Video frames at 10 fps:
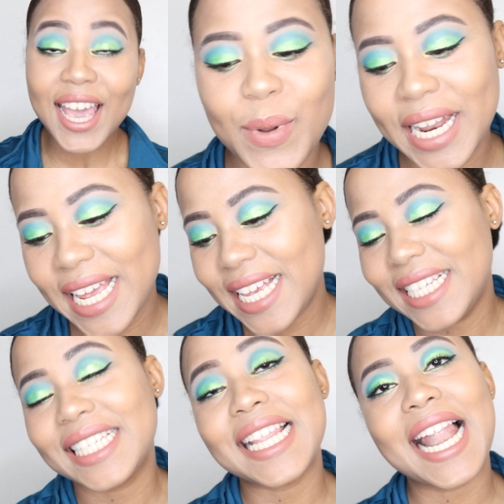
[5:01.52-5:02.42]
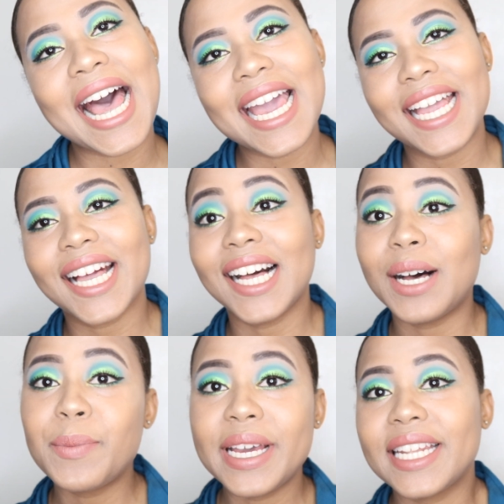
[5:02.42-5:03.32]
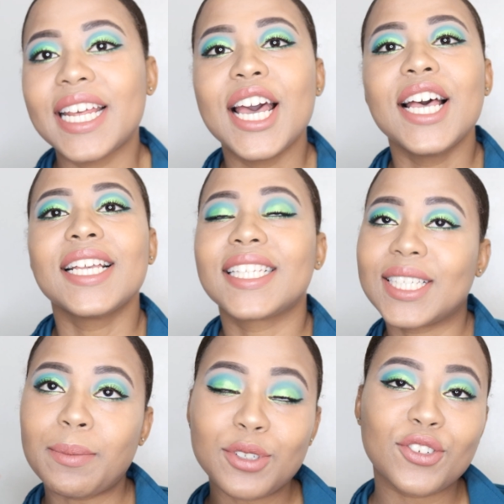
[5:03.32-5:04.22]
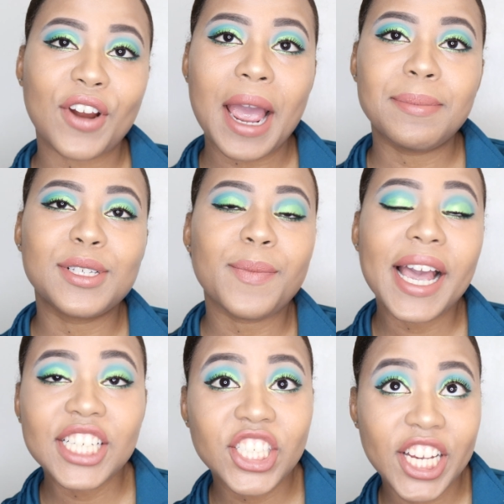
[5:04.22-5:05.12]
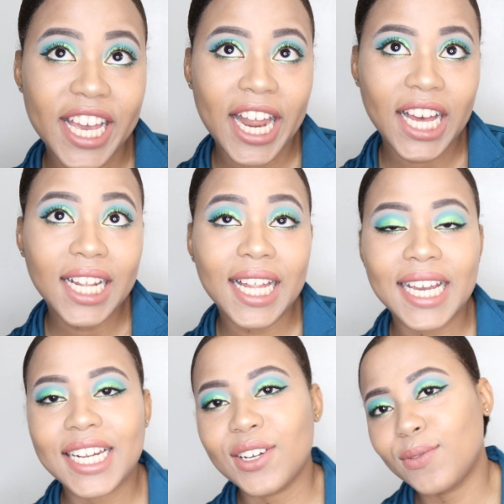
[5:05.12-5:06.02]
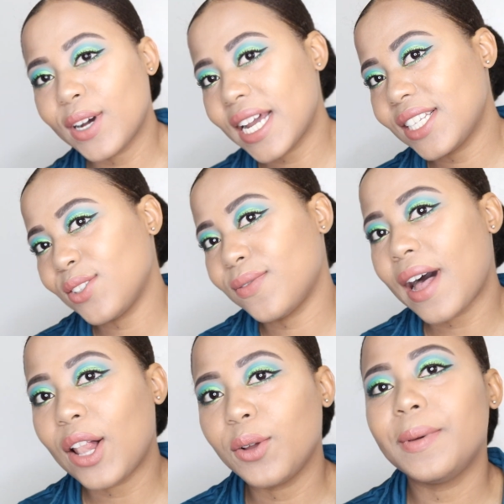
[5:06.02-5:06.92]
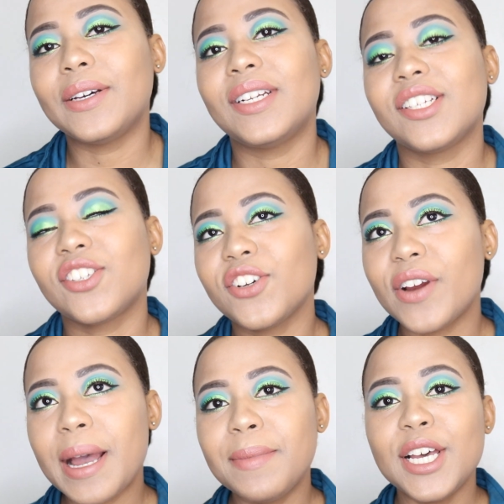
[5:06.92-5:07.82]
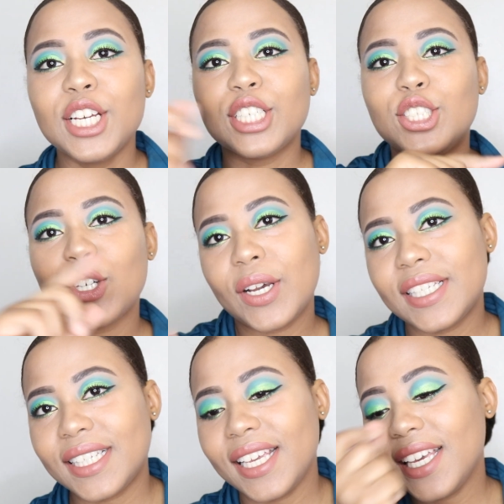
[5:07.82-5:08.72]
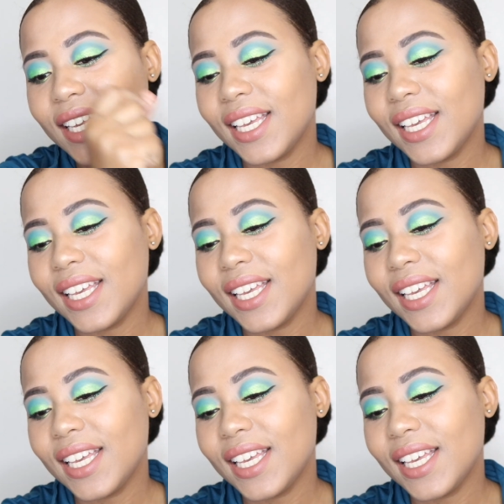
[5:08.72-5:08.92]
please like, comment, subscribe to my channel, and don't forget to follow me on Instagram, Joycey_Sammy.